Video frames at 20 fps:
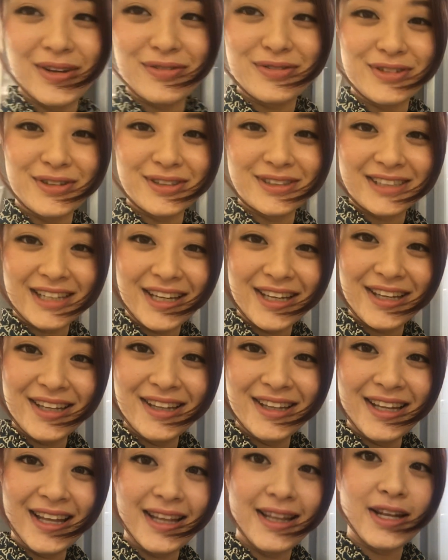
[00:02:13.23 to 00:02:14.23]
for a
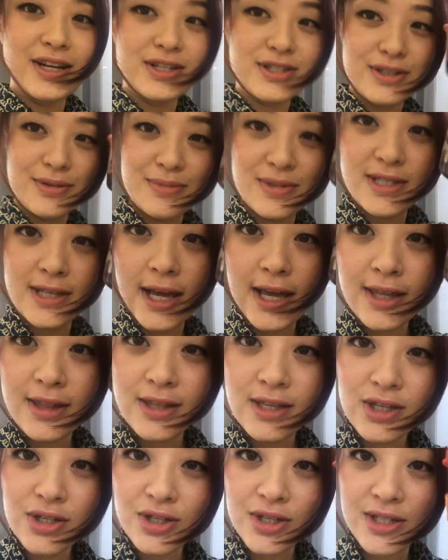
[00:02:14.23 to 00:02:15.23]
second. And there's some side
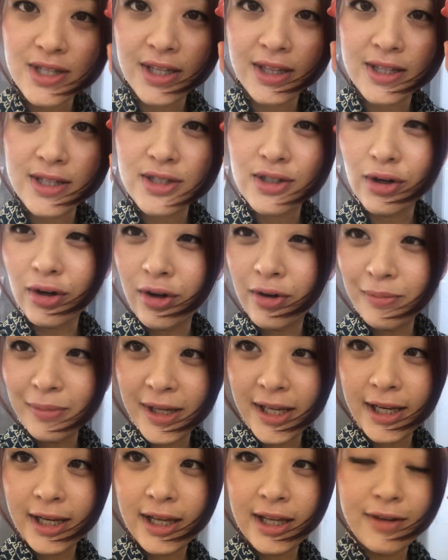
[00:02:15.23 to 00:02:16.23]
dish. It's like this
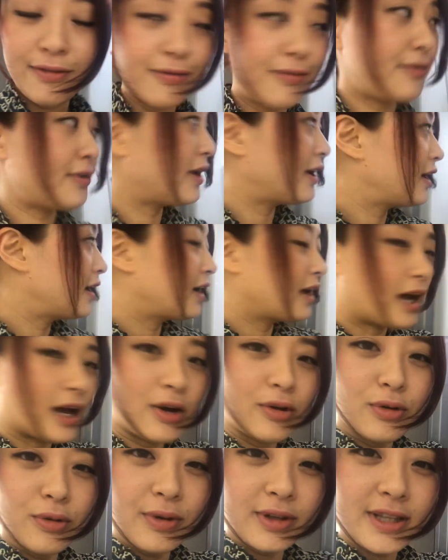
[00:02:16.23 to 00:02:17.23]
herby leaf. I
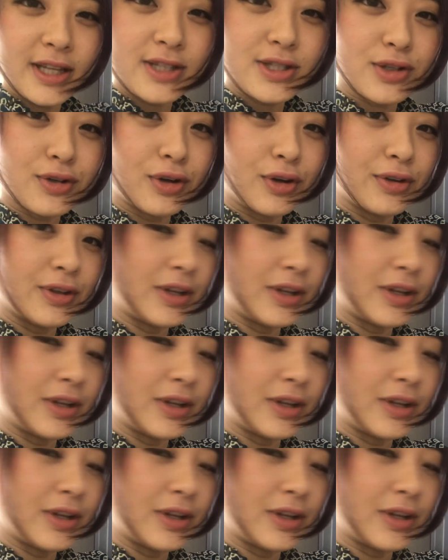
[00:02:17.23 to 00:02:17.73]
don't know what that's called